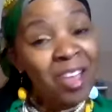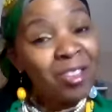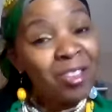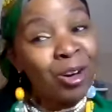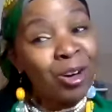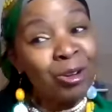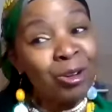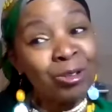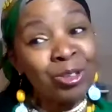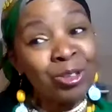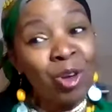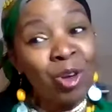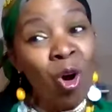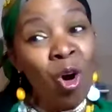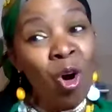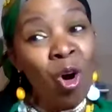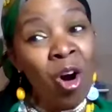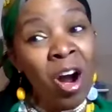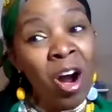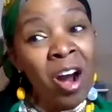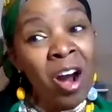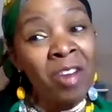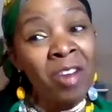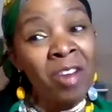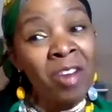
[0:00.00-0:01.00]
Those
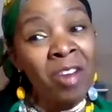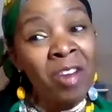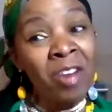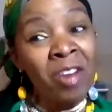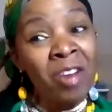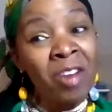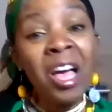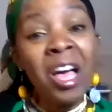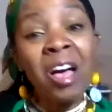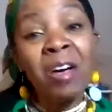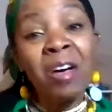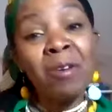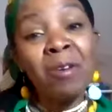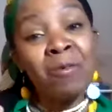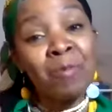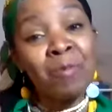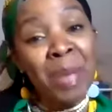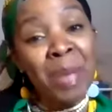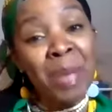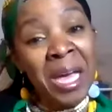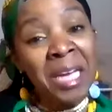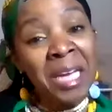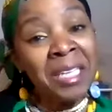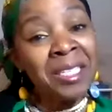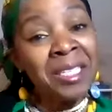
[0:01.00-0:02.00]
are the
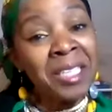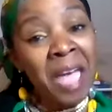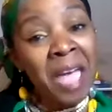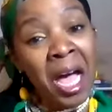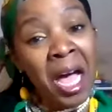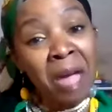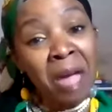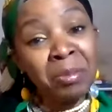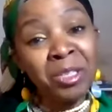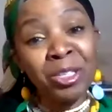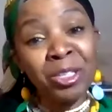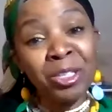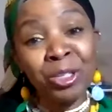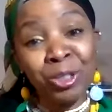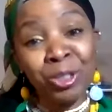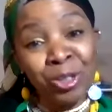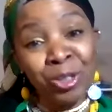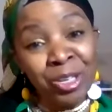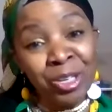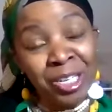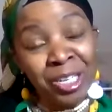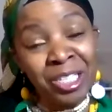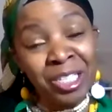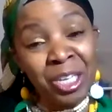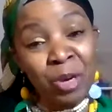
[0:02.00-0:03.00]
main types that you're
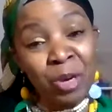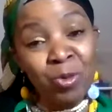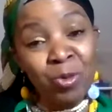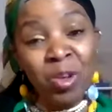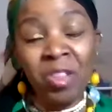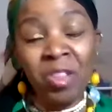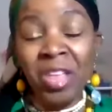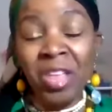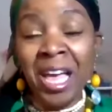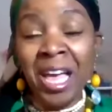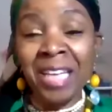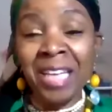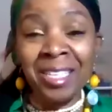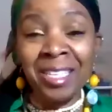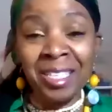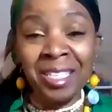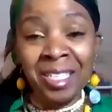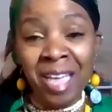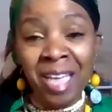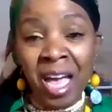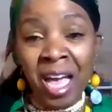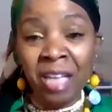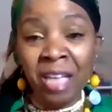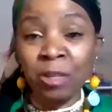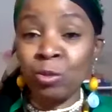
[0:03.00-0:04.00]
going to deal with as a
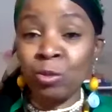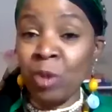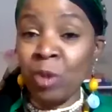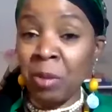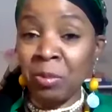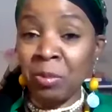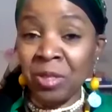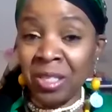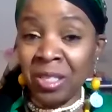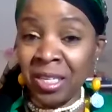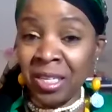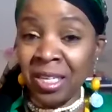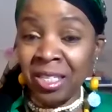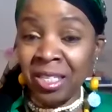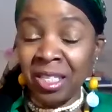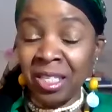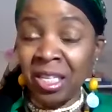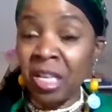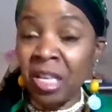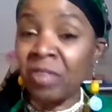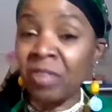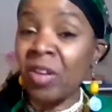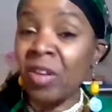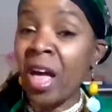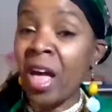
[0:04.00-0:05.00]
tax
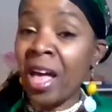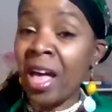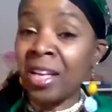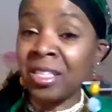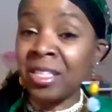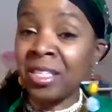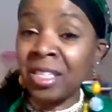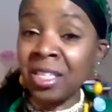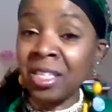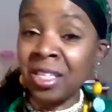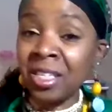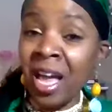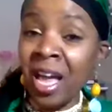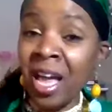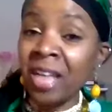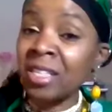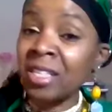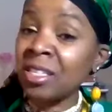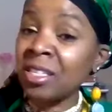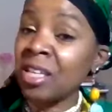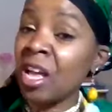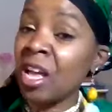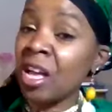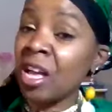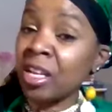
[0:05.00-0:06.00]
representative, as a
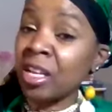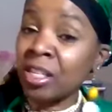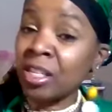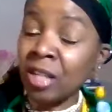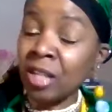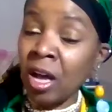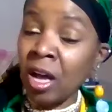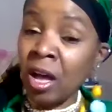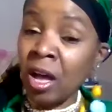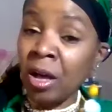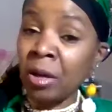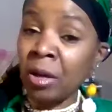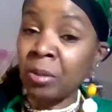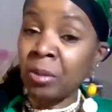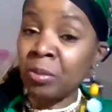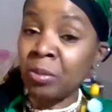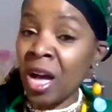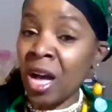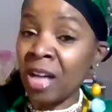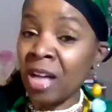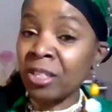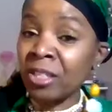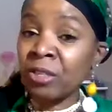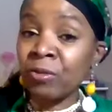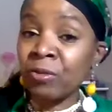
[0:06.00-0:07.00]
tax
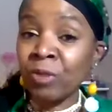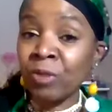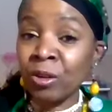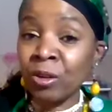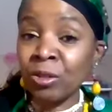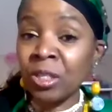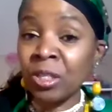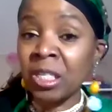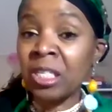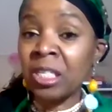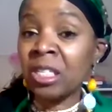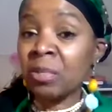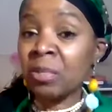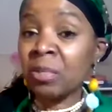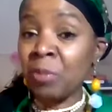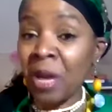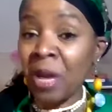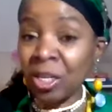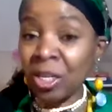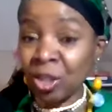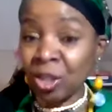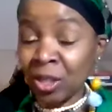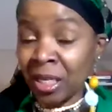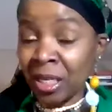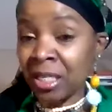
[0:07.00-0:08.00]
controversy
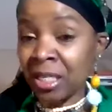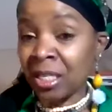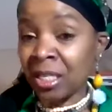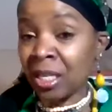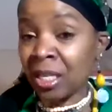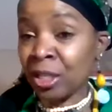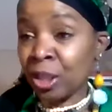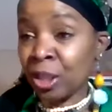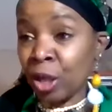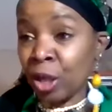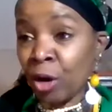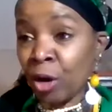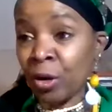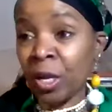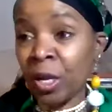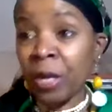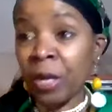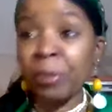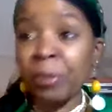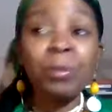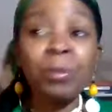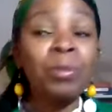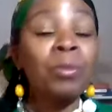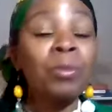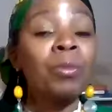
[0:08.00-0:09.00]
specialist
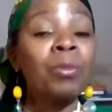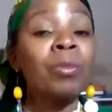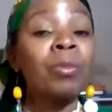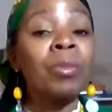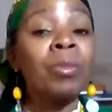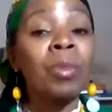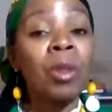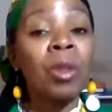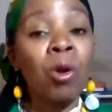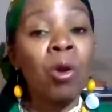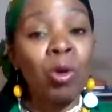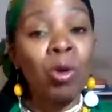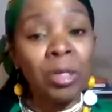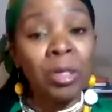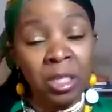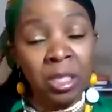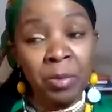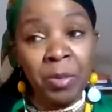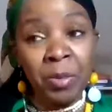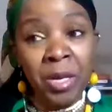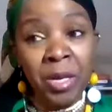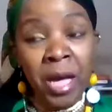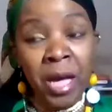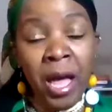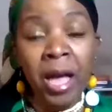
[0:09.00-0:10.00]
attorney or
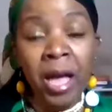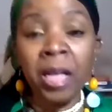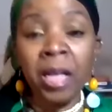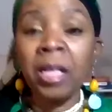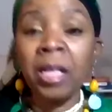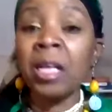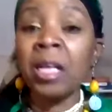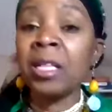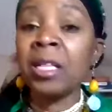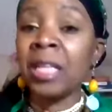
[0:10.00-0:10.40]
CPA.